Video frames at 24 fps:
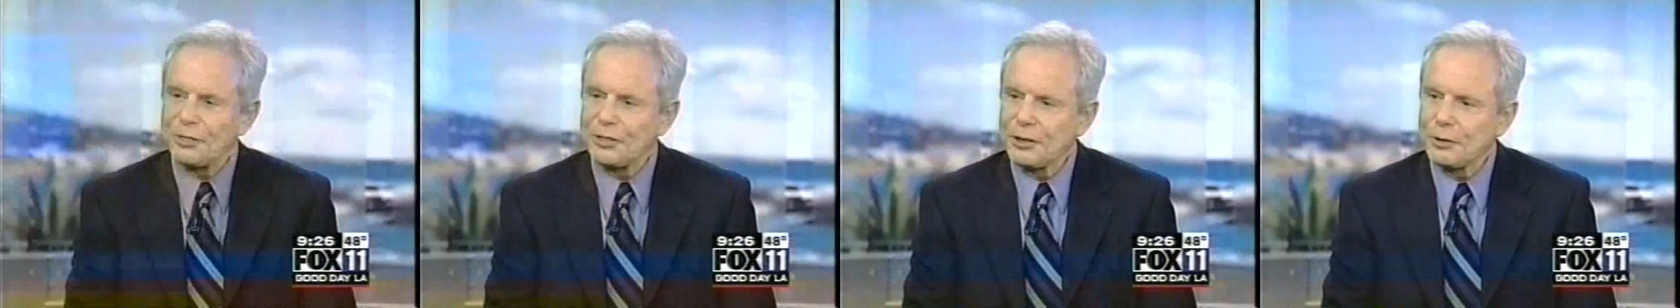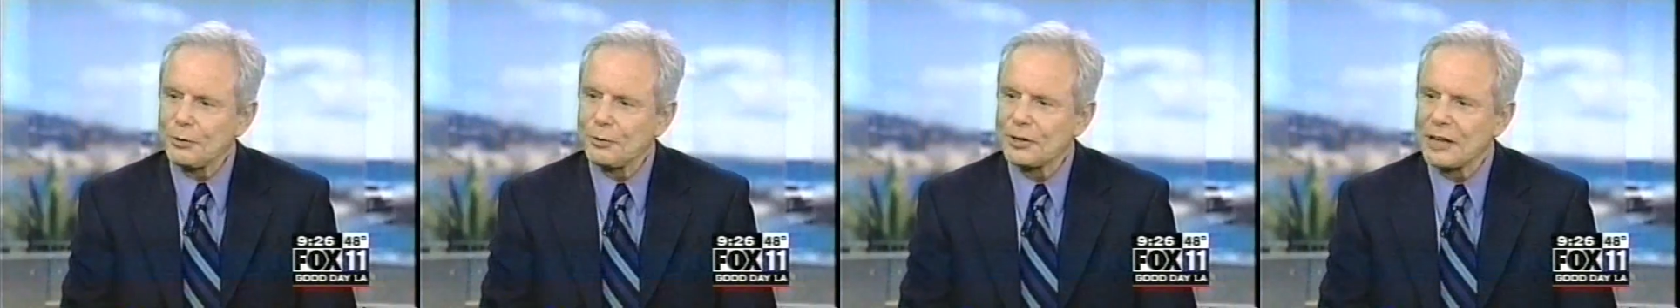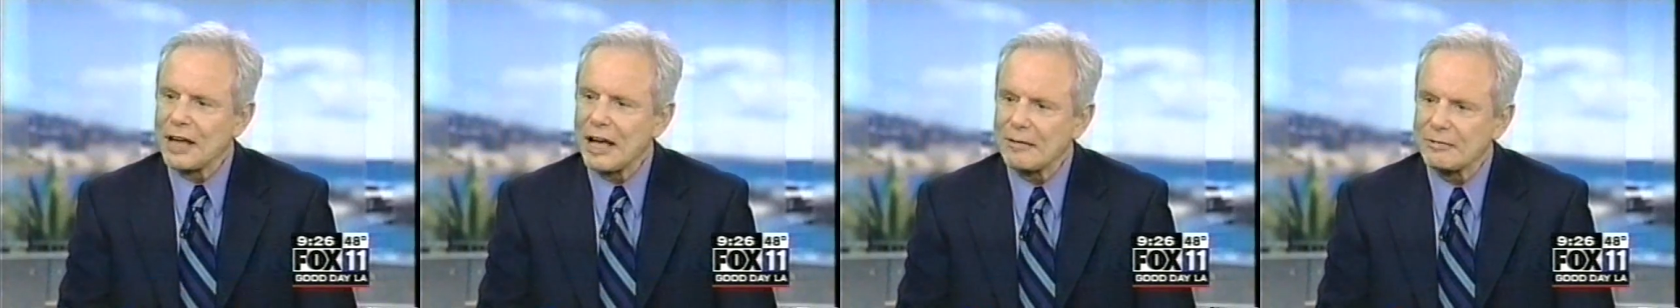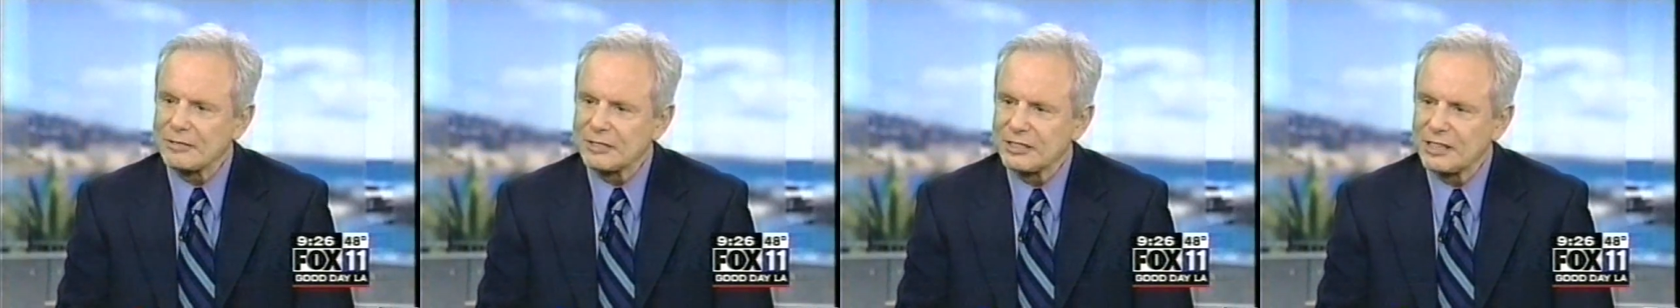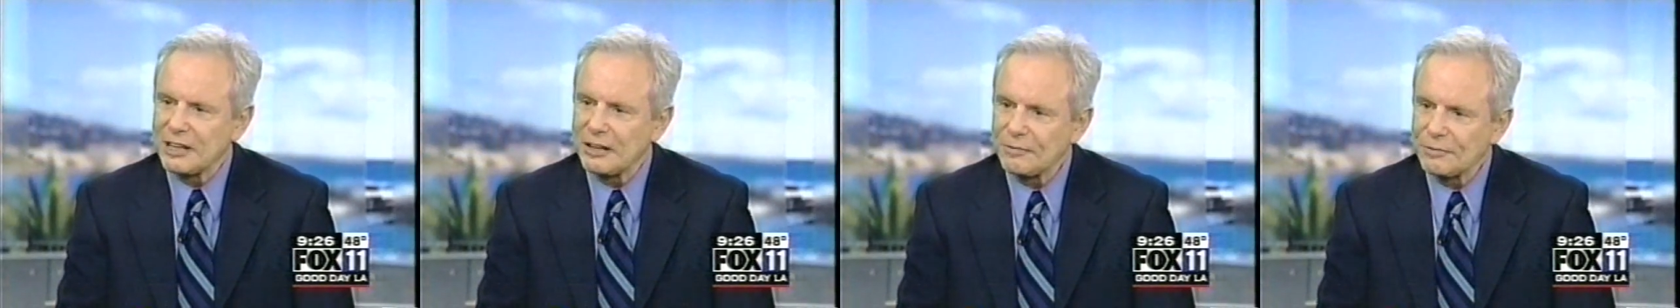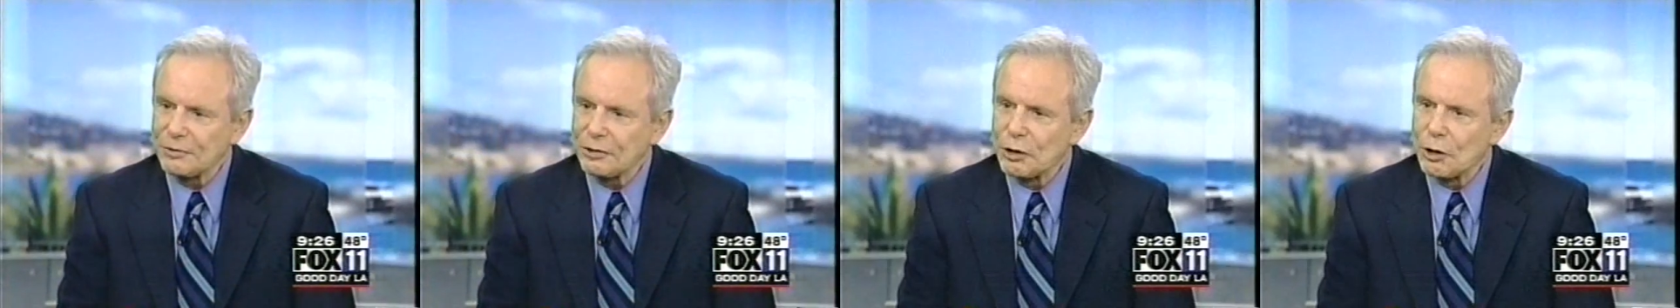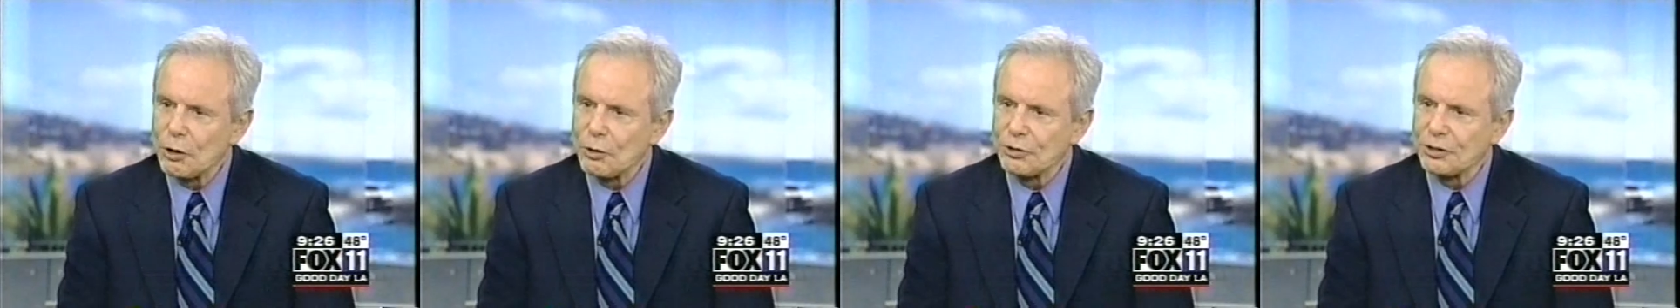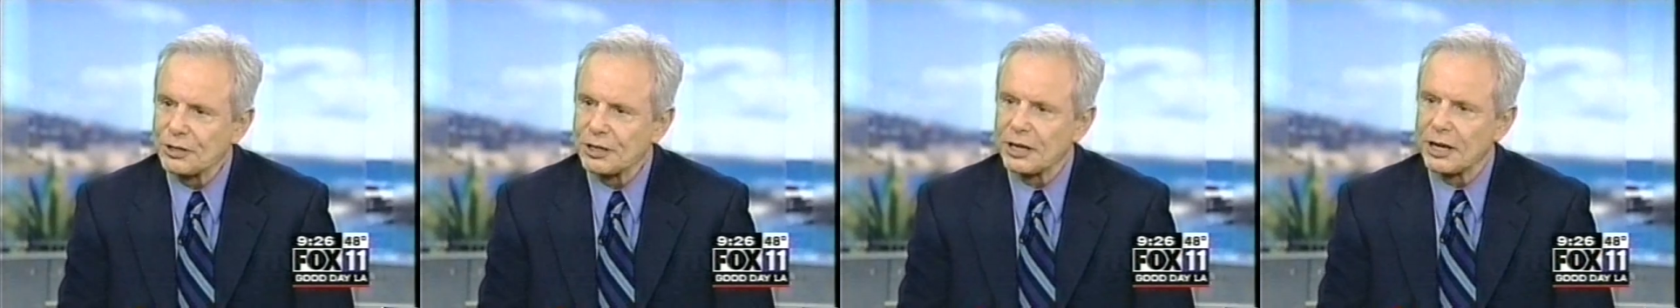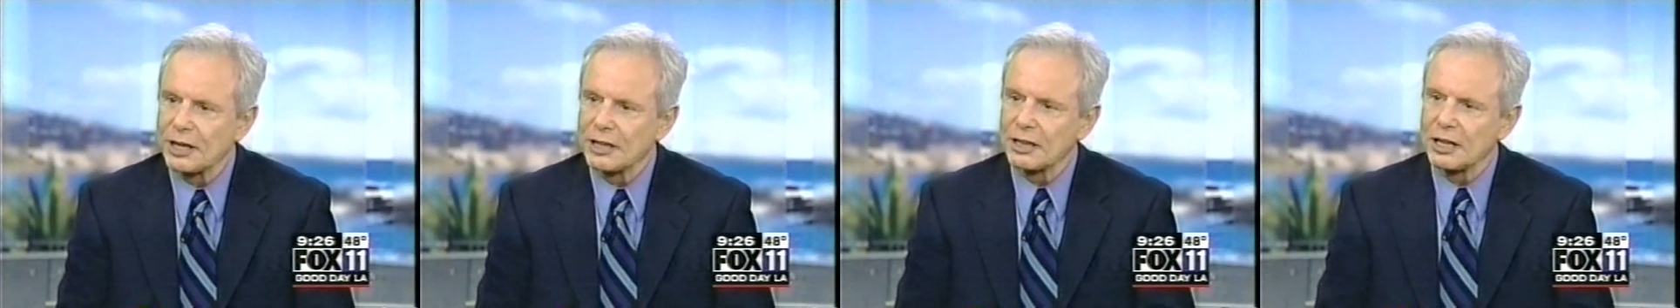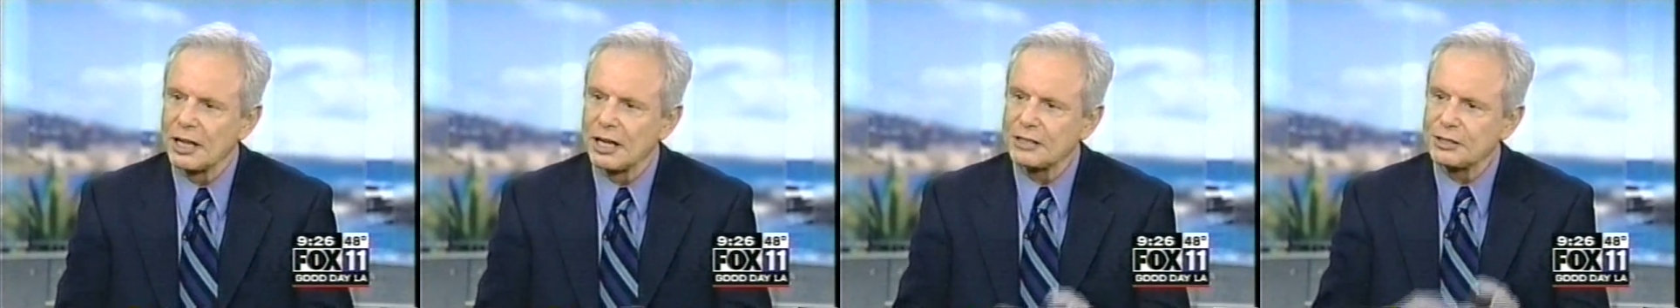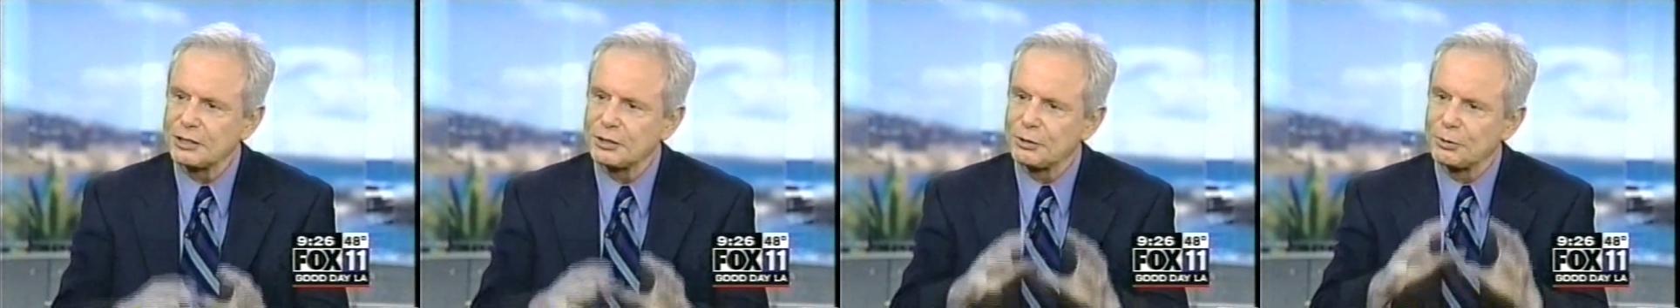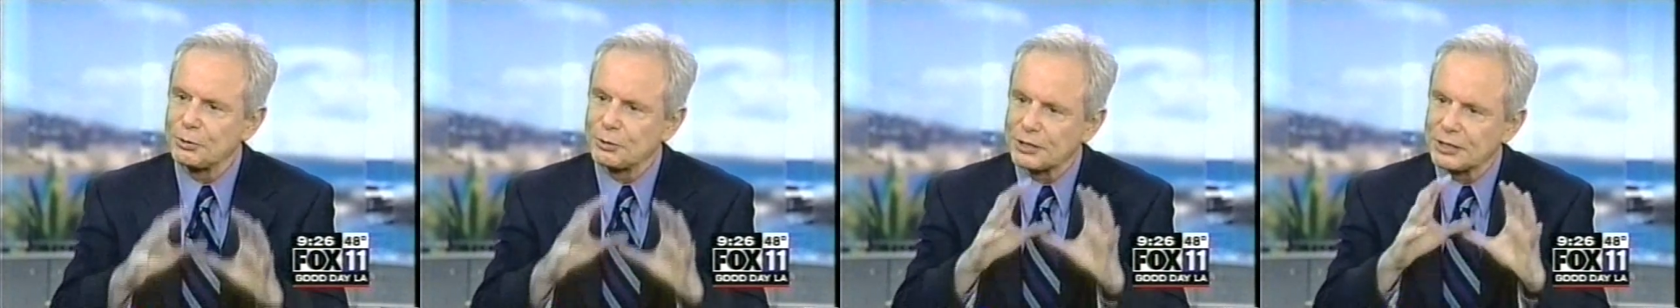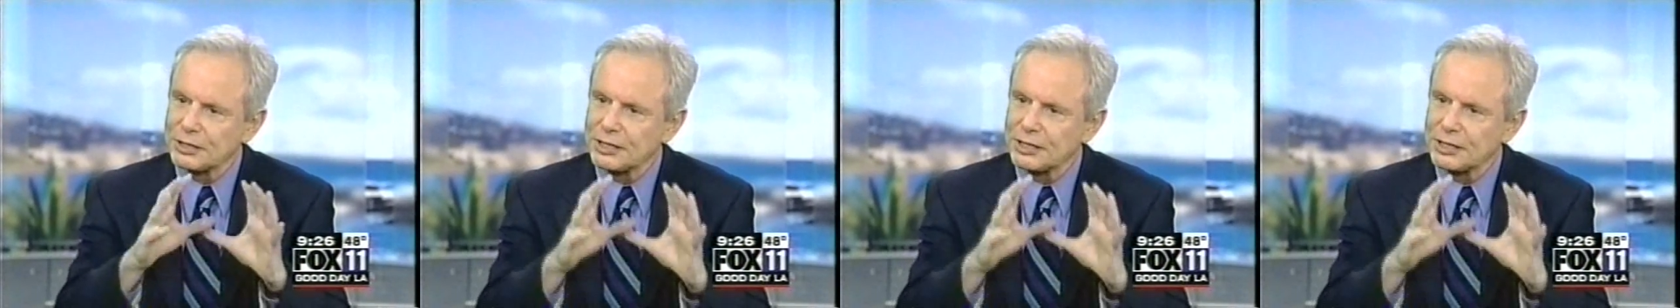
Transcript: think, would have self-loathing unless you were